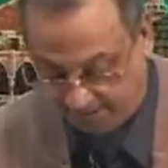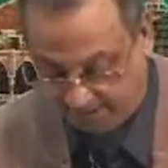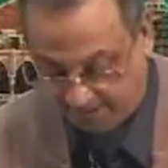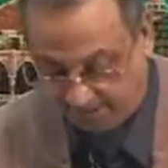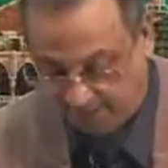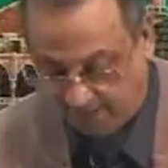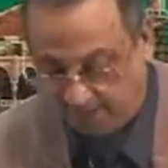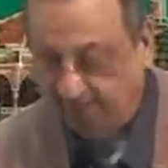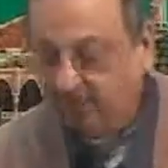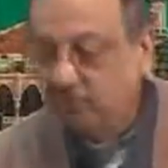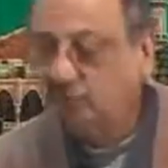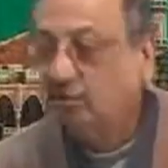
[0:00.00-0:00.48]

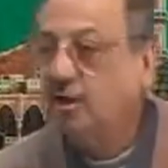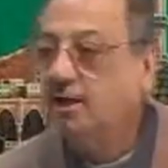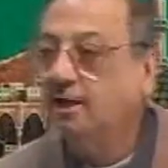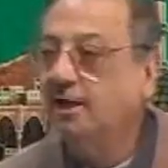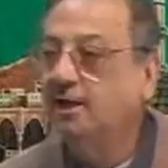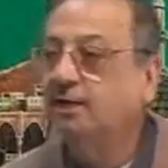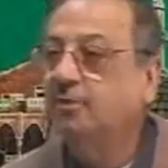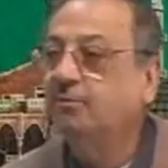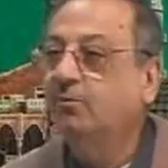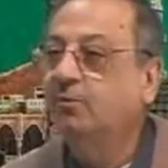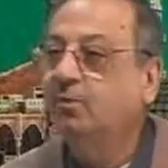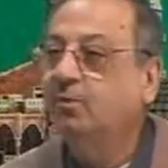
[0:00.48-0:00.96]

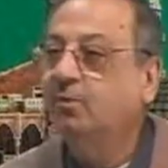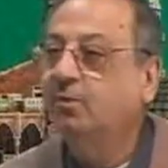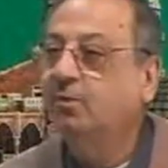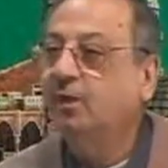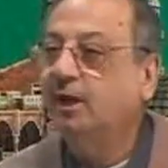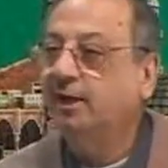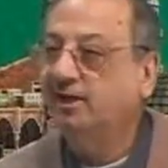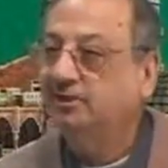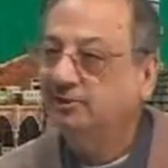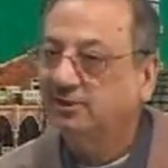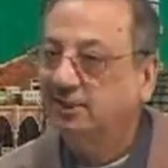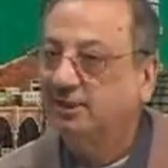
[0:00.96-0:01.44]
At-talibu
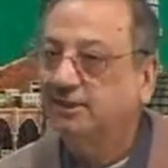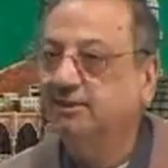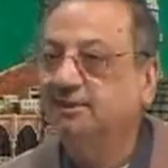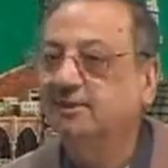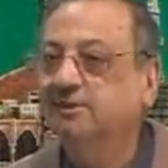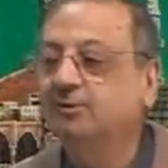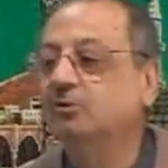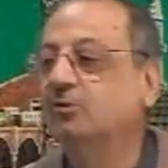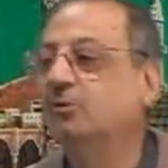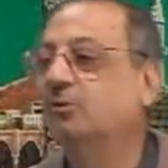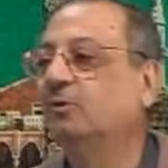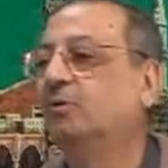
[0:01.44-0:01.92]

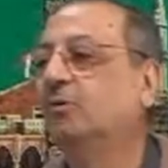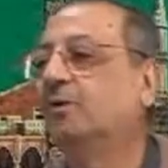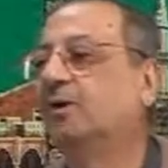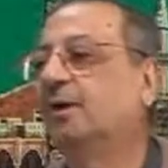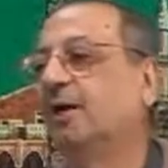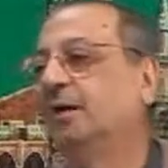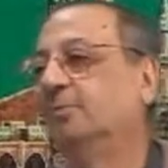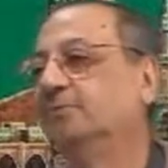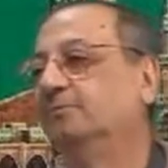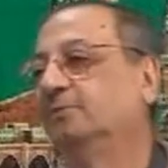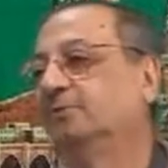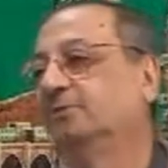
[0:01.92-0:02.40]
al-jadidu
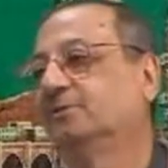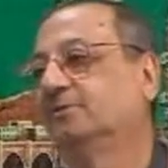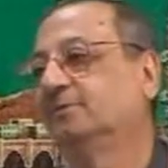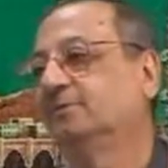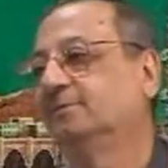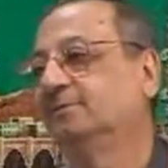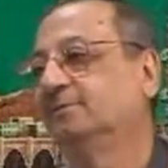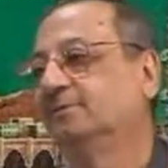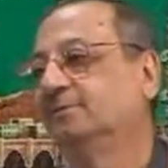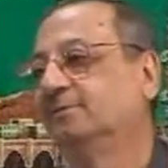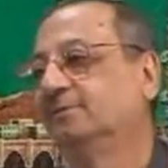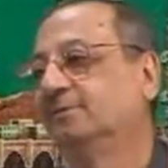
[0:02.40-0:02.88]
comes.
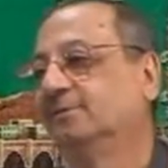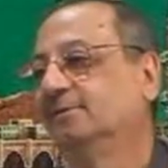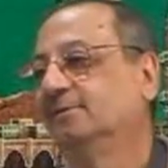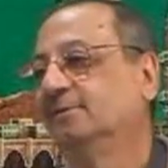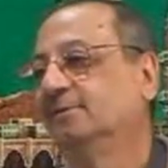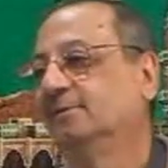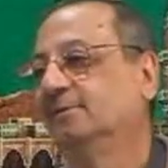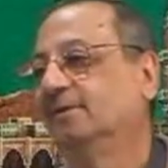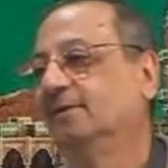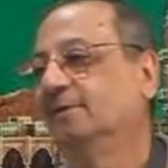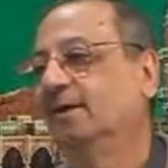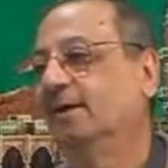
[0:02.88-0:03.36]

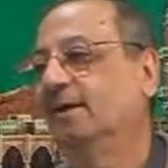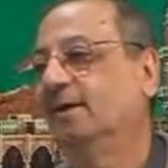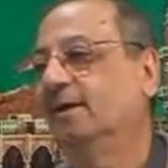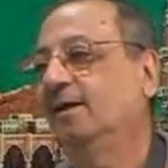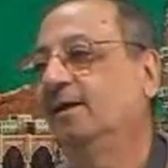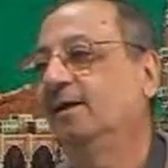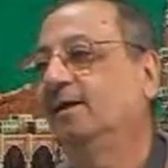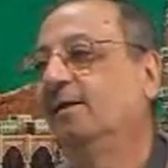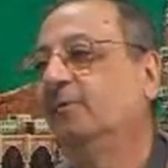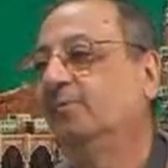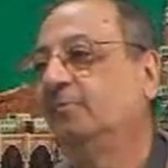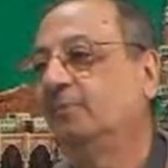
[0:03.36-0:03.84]

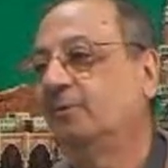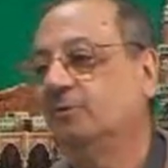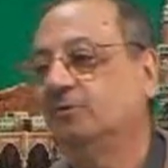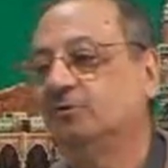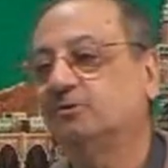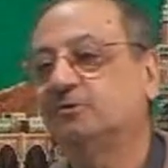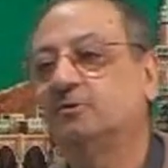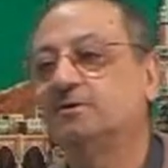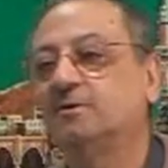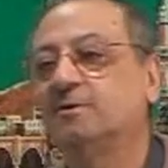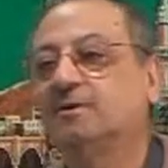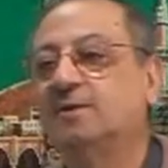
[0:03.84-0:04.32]

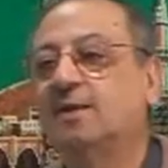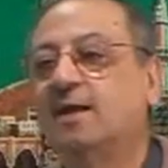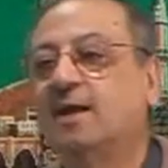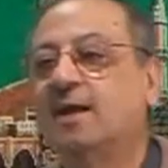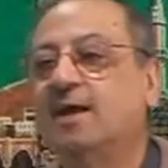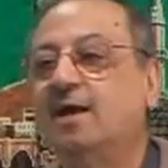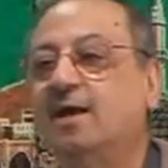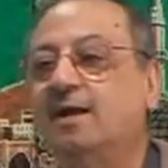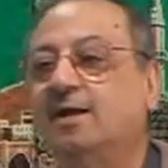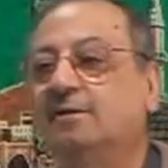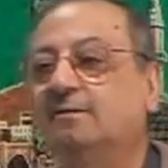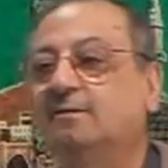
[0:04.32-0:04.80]
Because
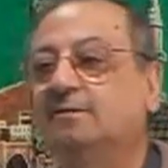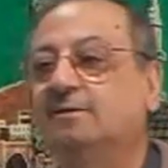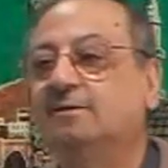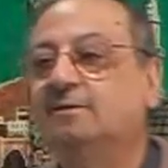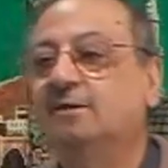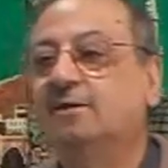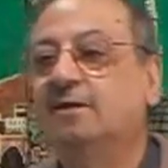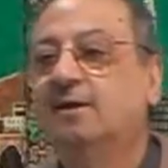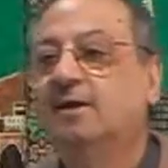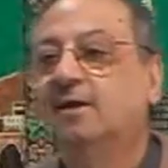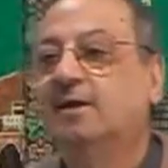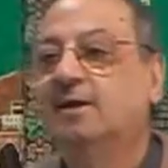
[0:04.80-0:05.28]
naat
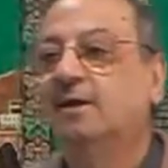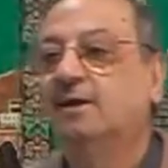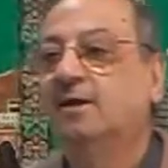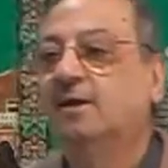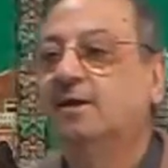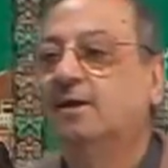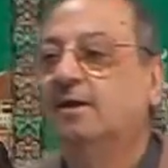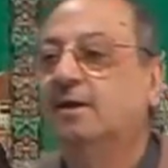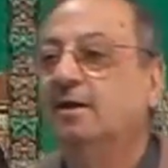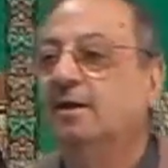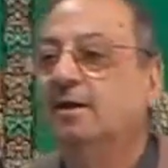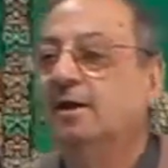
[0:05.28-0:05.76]

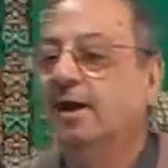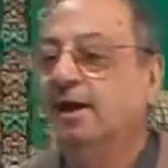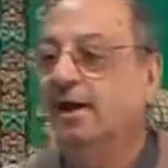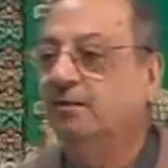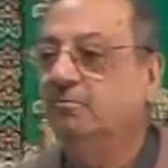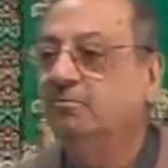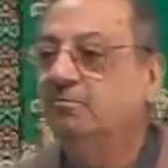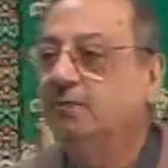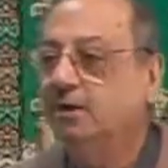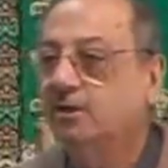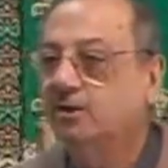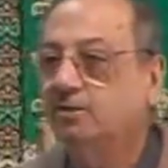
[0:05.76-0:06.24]

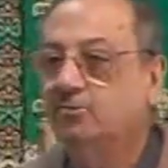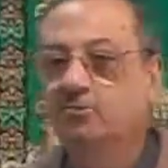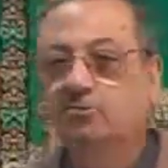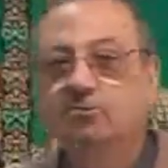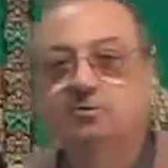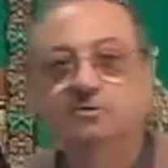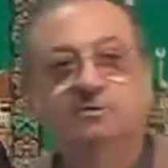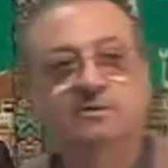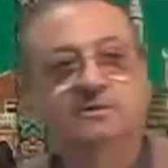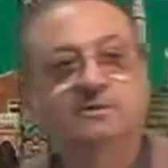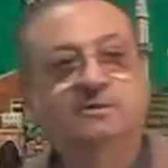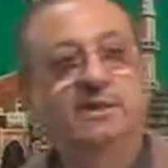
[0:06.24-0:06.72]
and
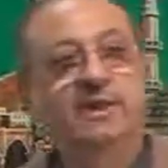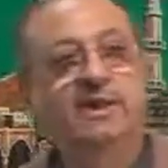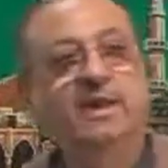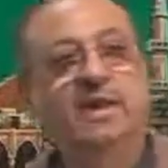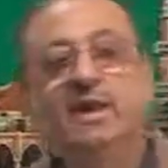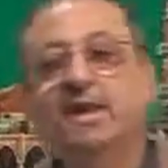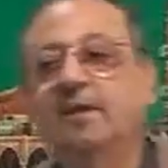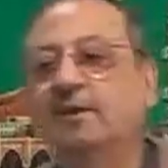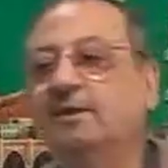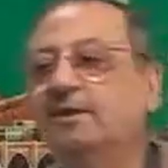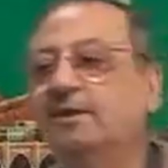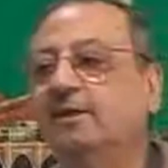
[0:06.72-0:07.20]
manut, they
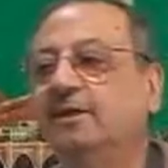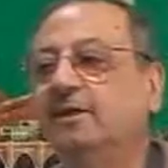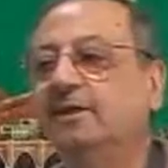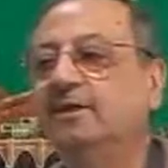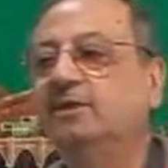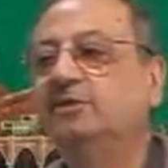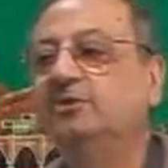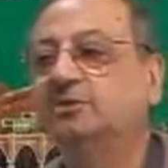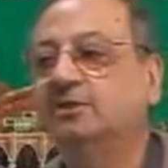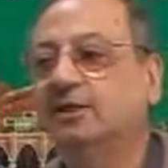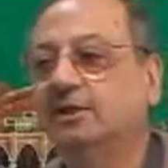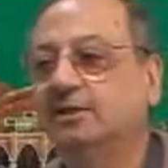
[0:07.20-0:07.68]
agree
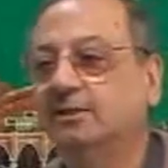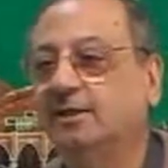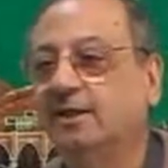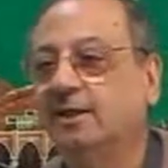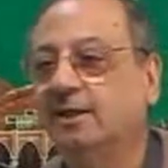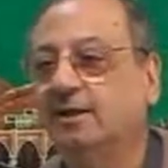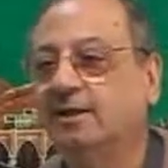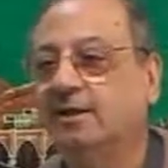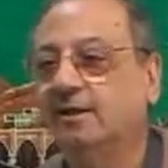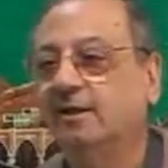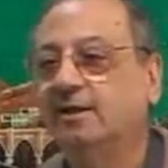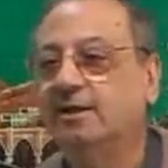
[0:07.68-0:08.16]
each
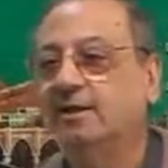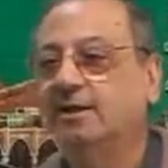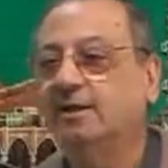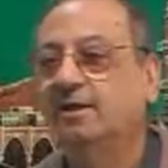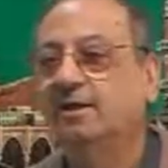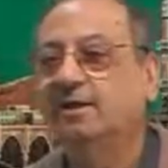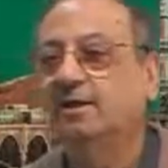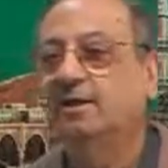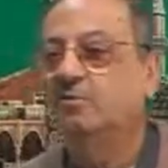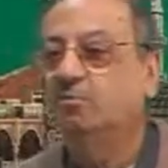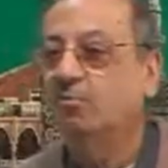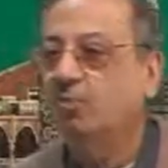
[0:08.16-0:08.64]
other
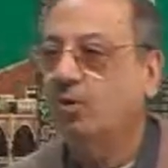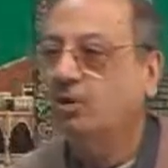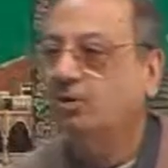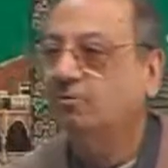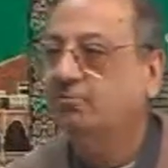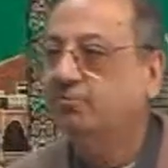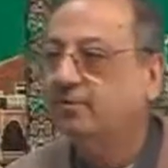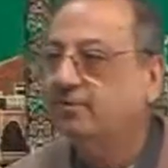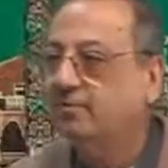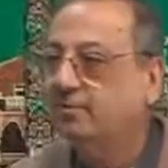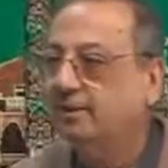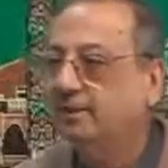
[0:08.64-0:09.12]
in what
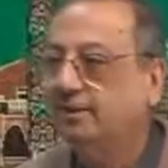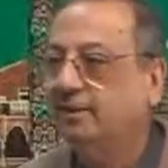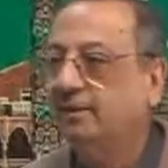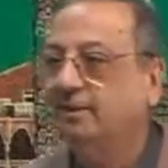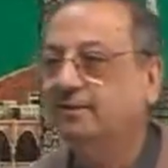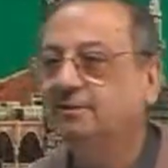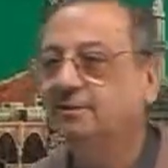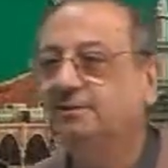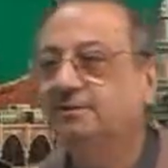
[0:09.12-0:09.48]
way, brothers?